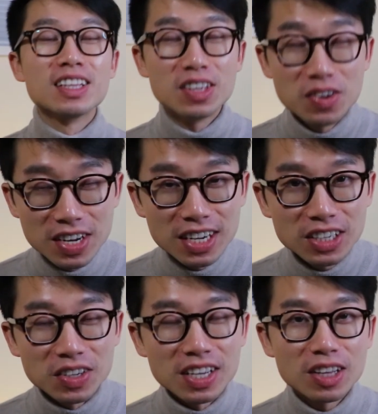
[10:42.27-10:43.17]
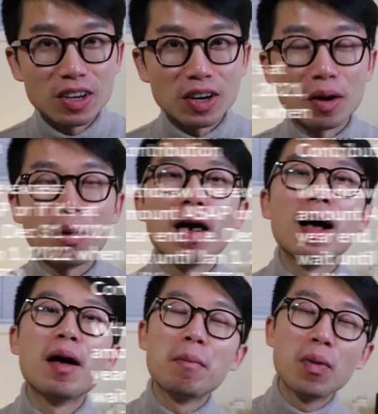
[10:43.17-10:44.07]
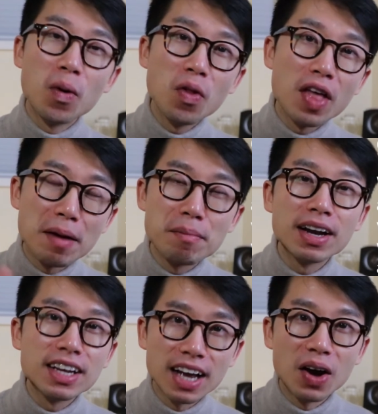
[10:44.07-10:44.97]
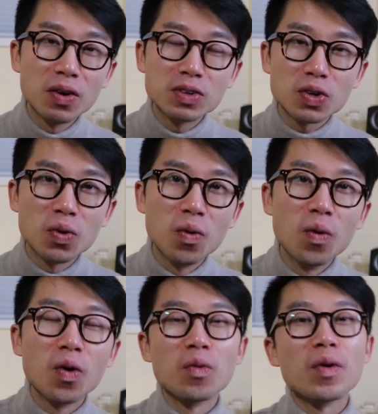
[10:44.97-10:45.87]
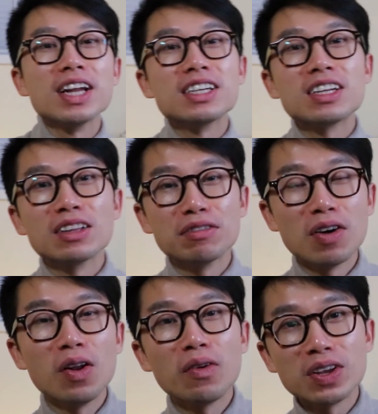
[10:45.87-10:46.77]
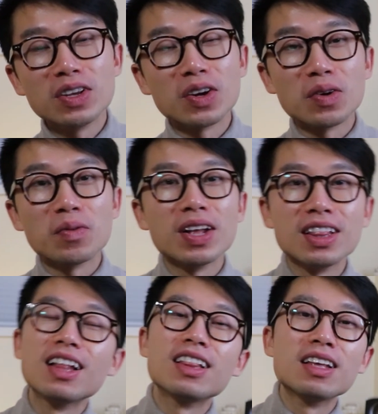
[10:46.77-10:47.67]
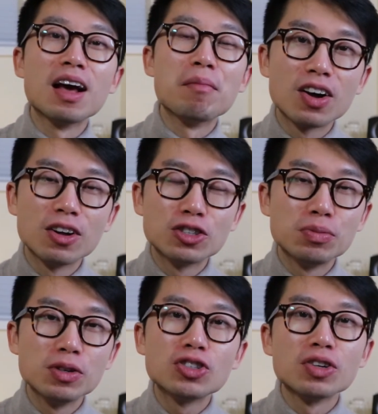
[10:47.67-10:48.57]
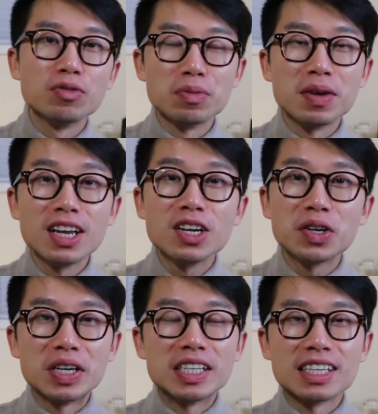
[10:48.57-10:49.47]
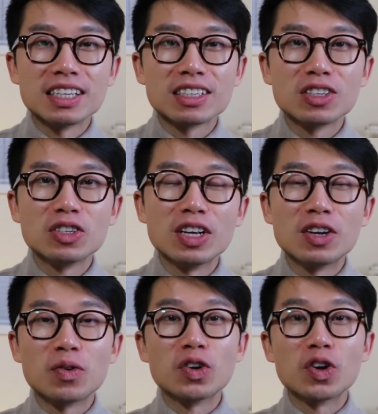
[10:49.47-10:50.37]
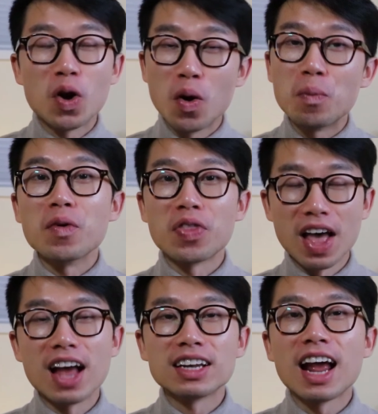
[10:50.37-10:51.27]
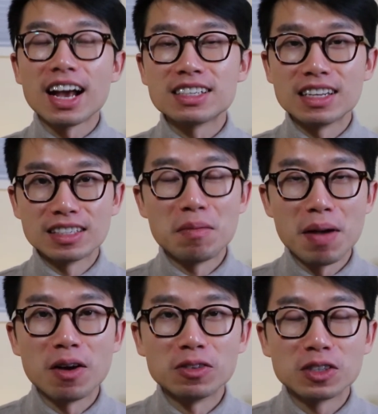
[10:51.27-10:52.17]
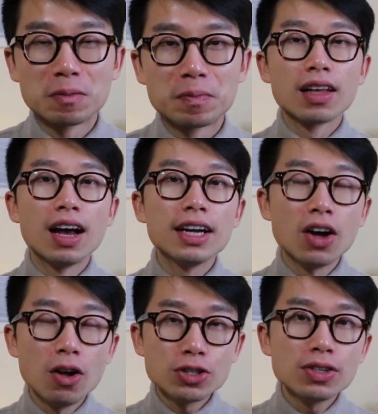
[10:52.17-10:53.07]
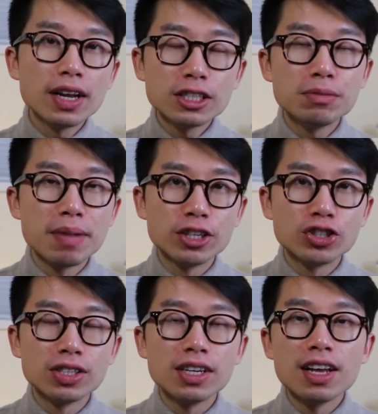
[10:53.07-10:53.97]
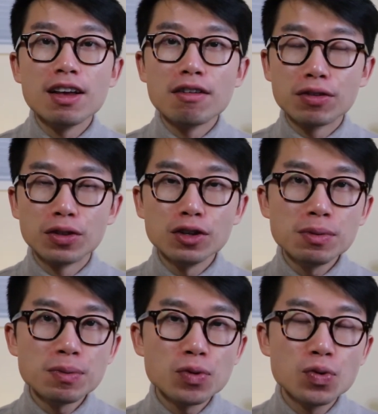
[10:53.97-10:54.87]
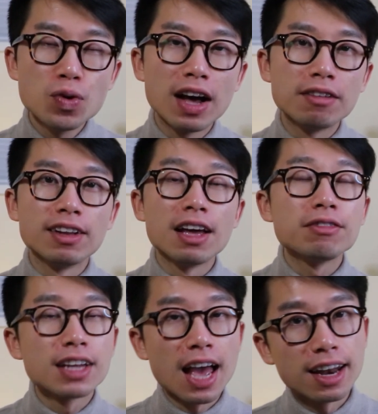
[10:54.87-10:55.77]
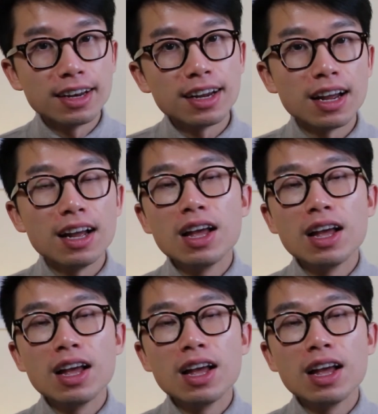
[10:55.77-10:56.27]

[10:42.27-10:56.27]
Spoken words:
You need to either pull that money out or wait till the following year when the contribution room increases in order to cope with that excess amount. I'd also like to mention, for those people who have left Canada